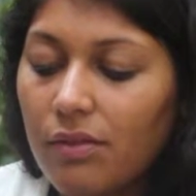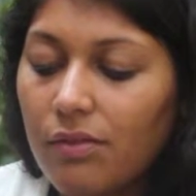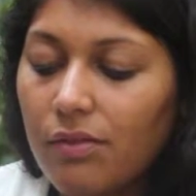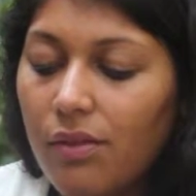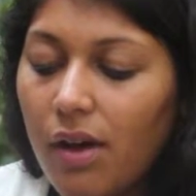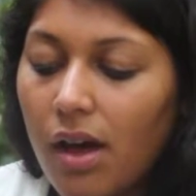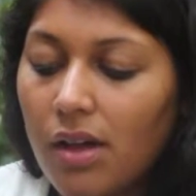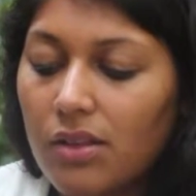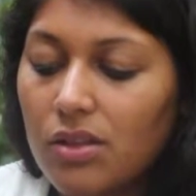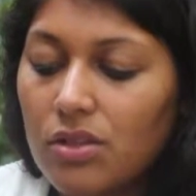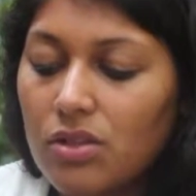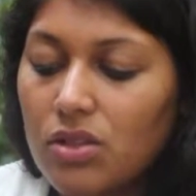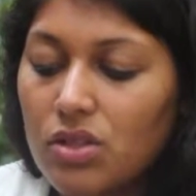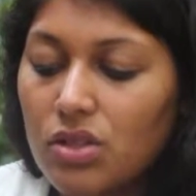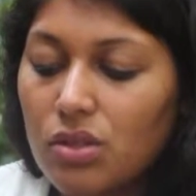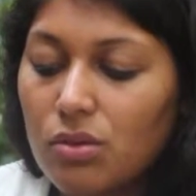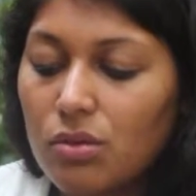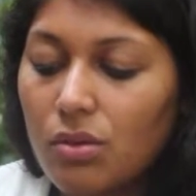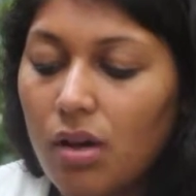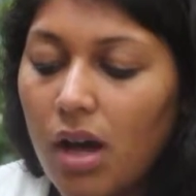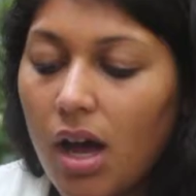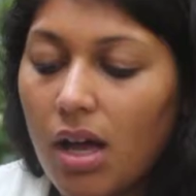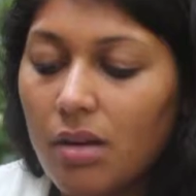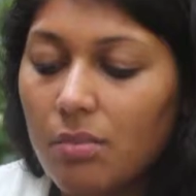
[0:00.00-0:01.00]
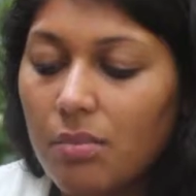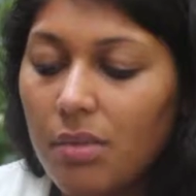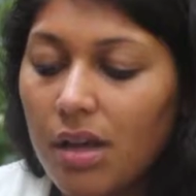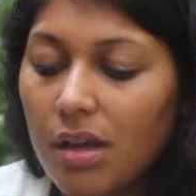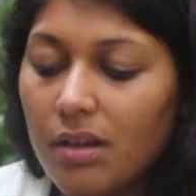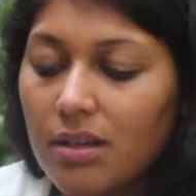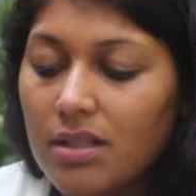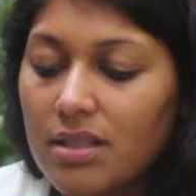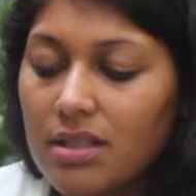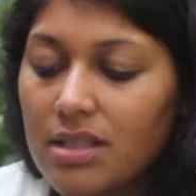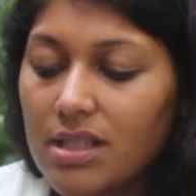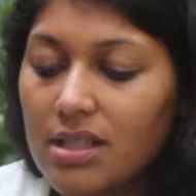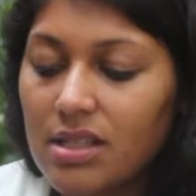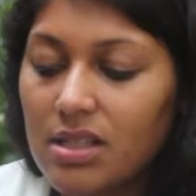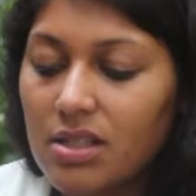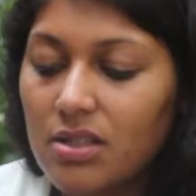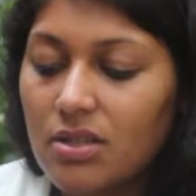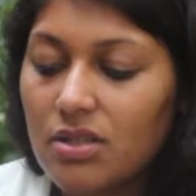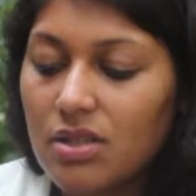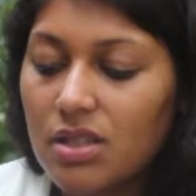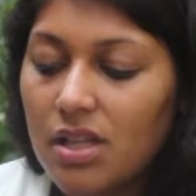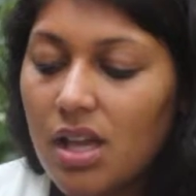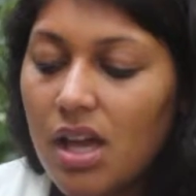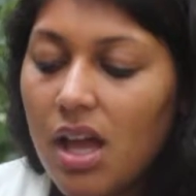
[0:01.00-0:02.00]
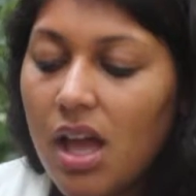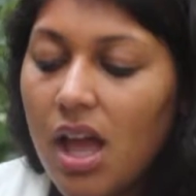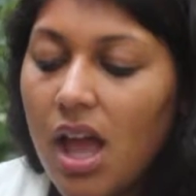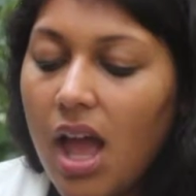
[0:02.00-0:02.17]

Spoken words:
father's two unmarried sisters.